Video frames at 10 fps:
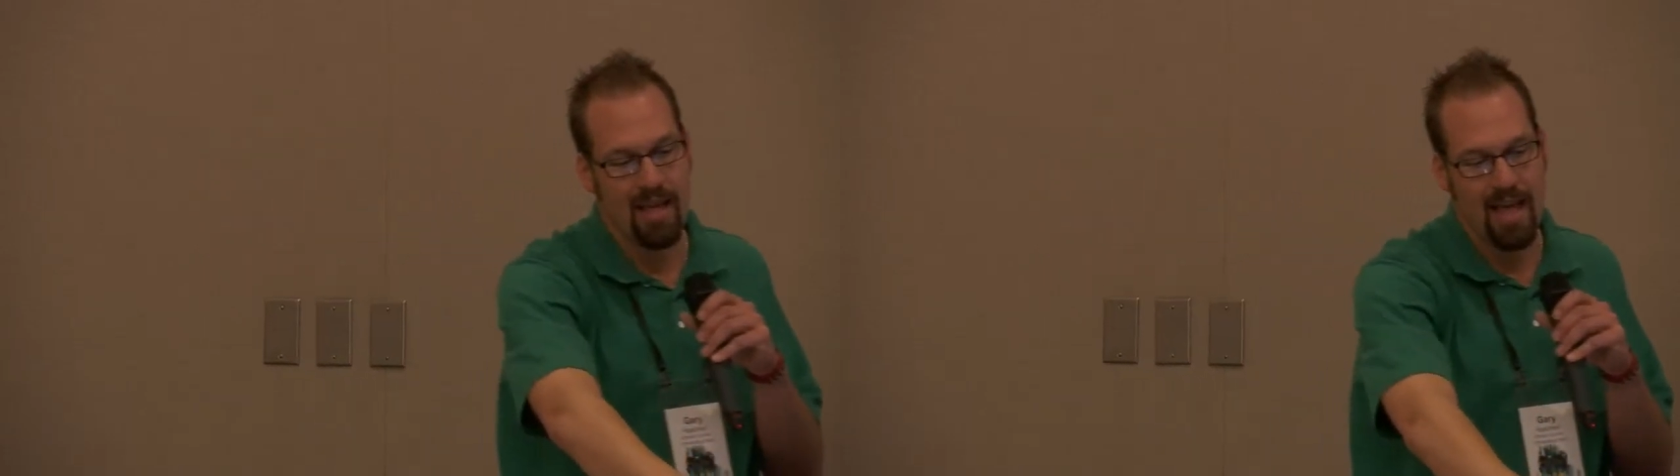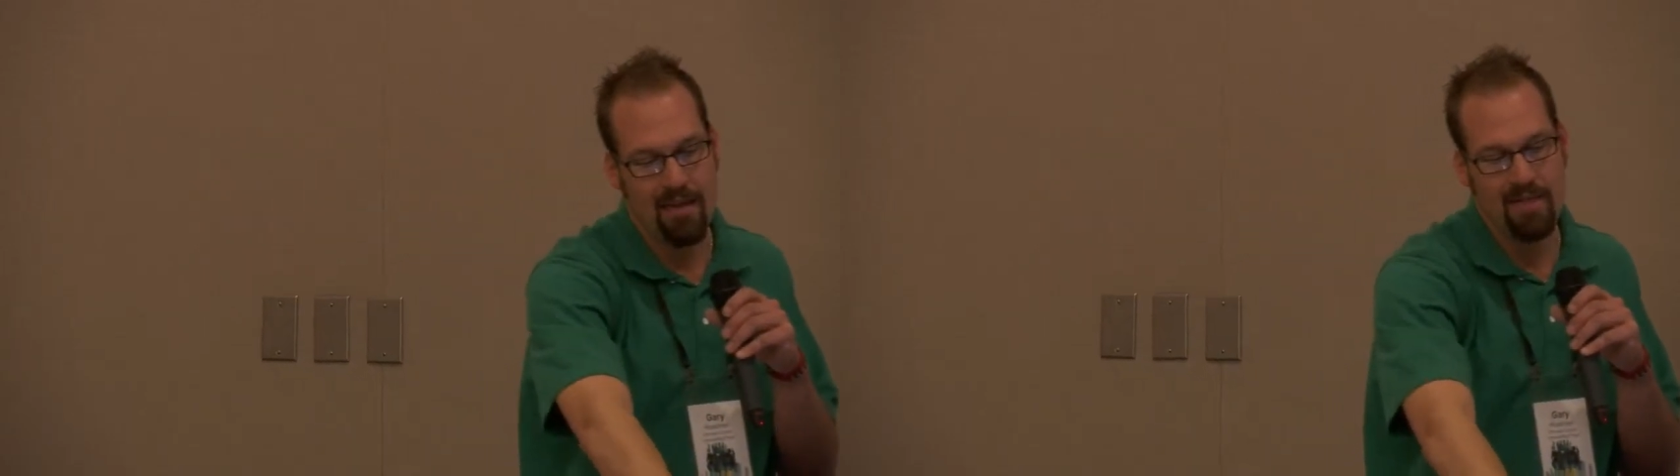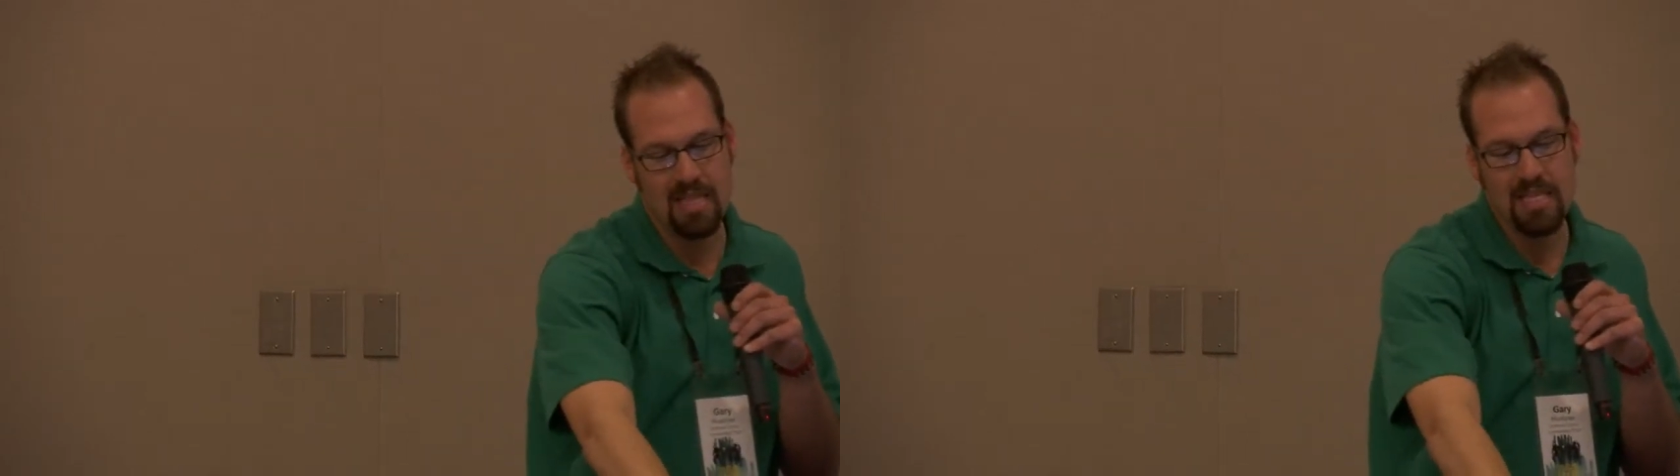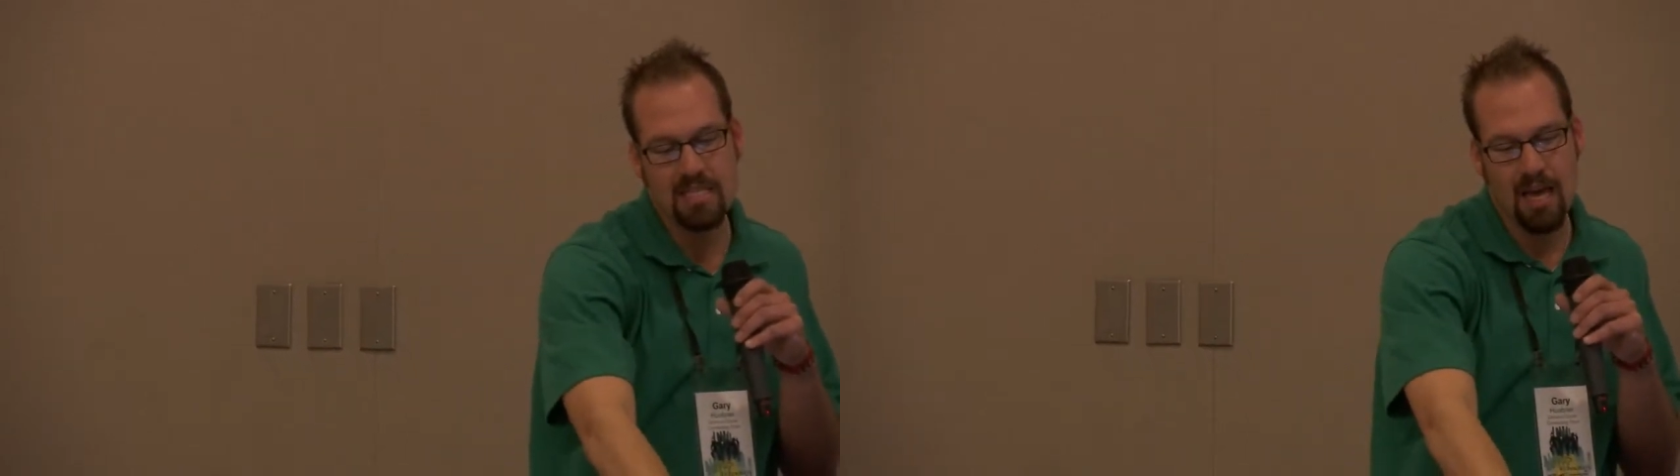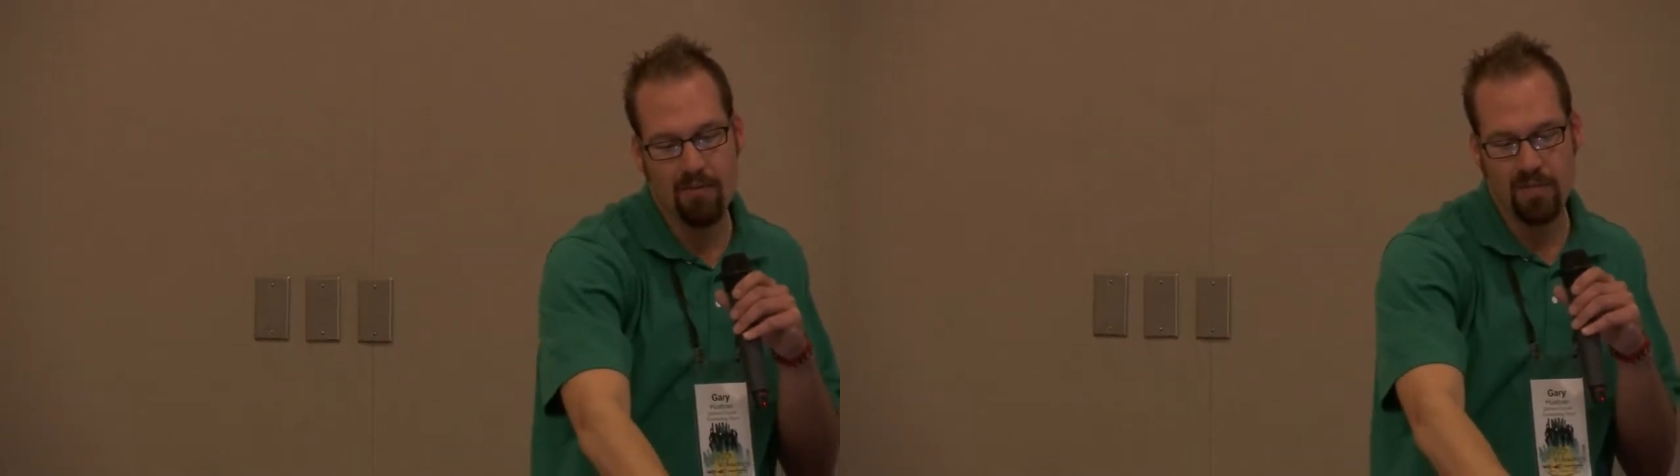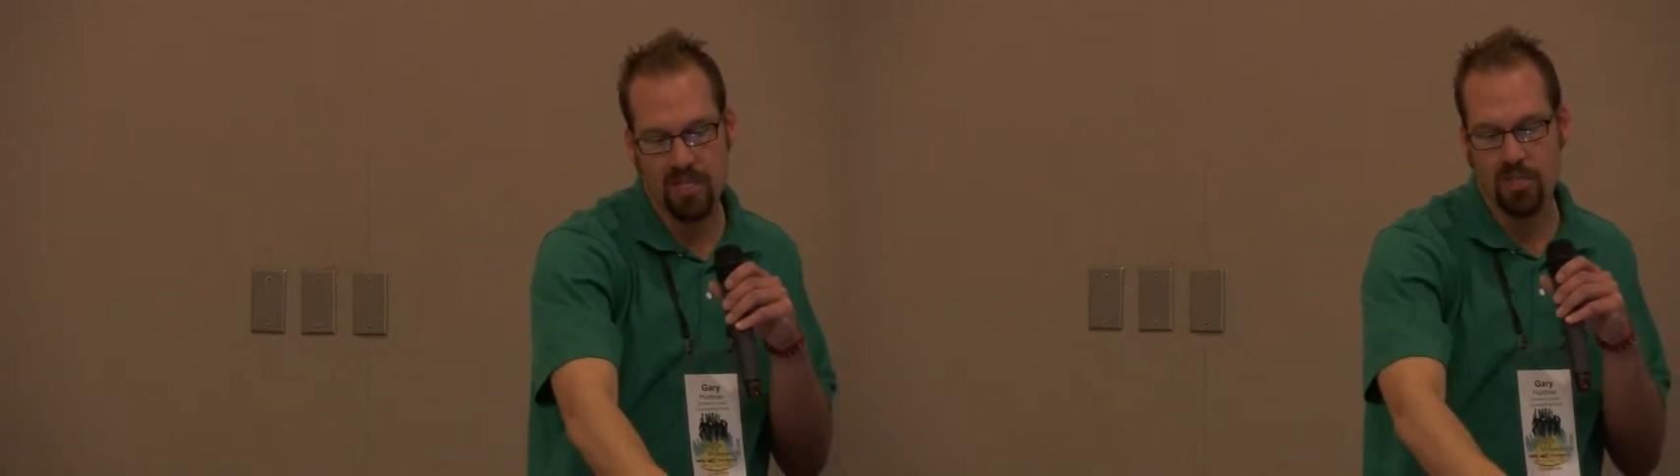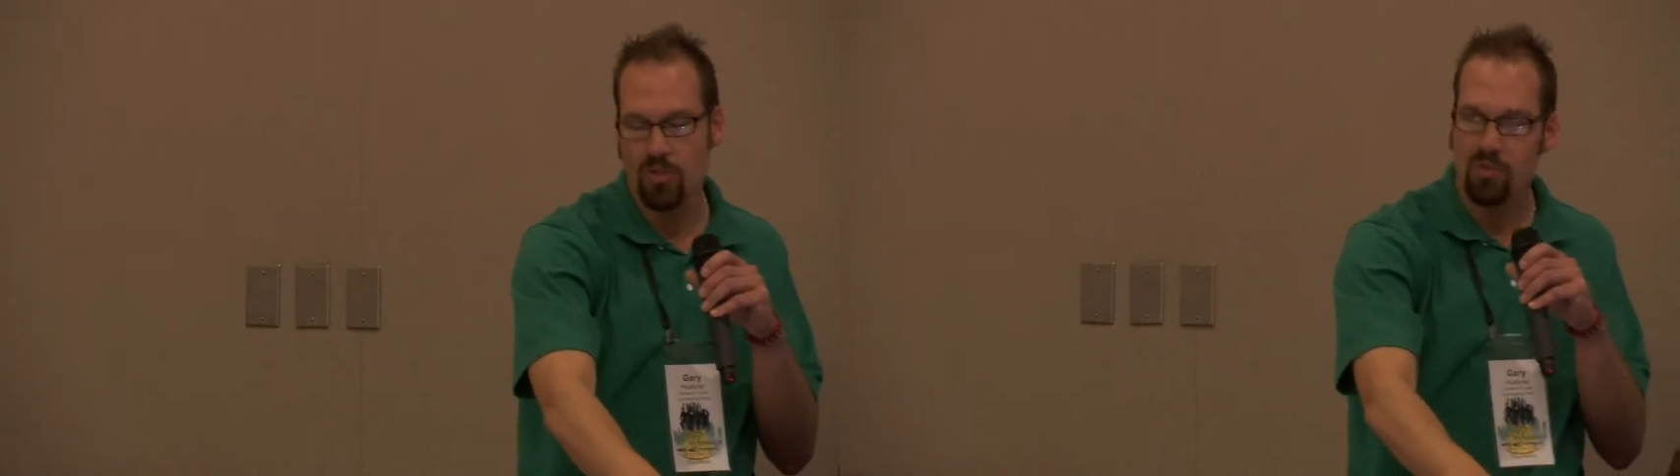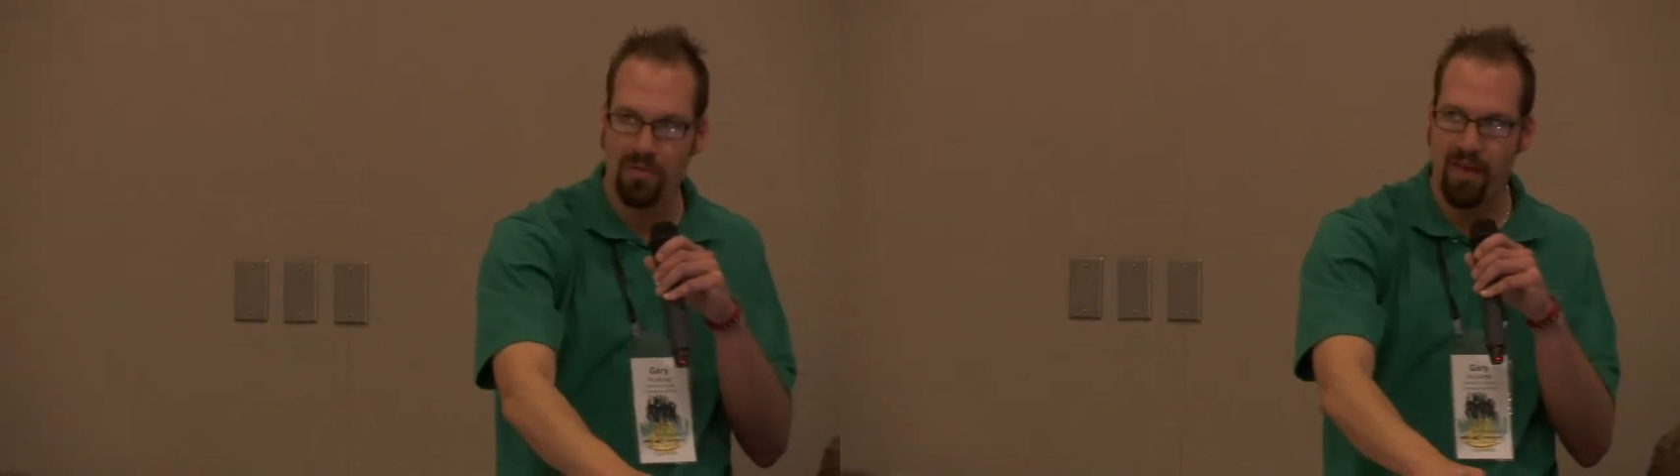having these
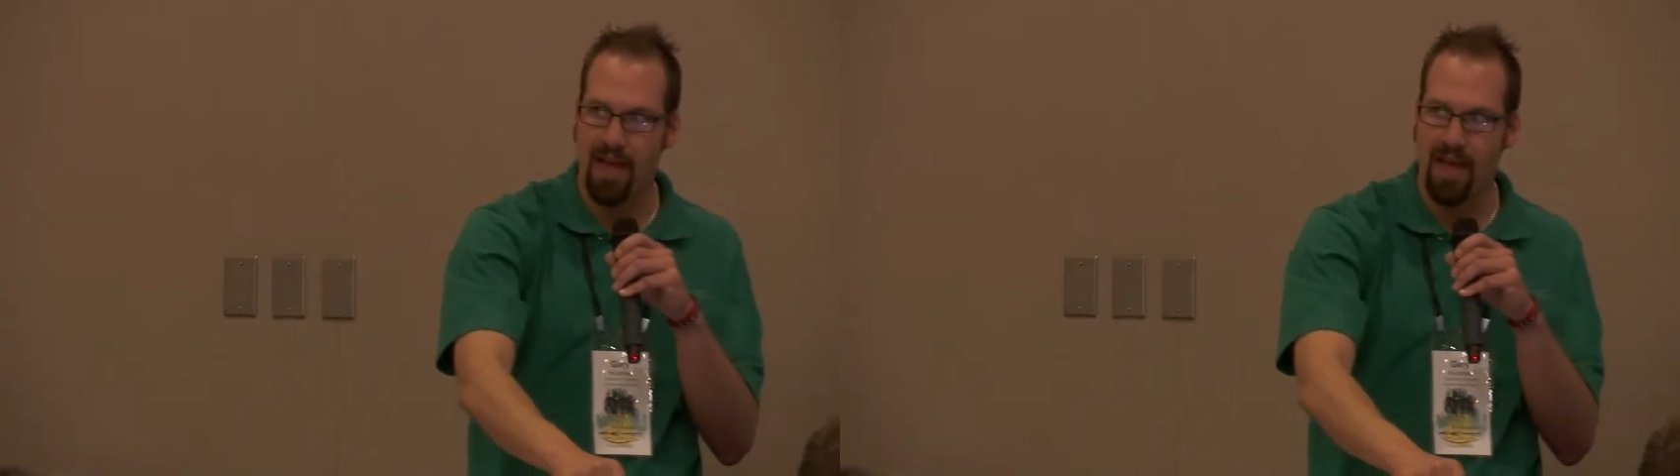conversations with